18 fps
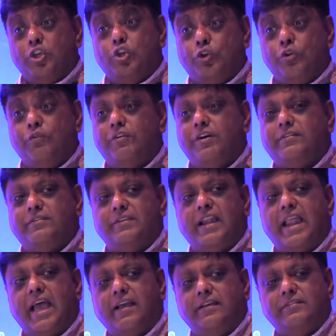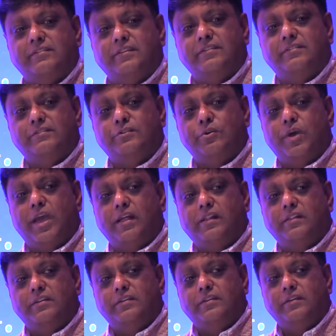universal access to
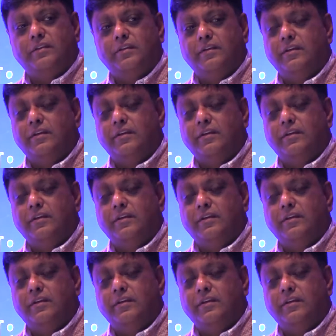health.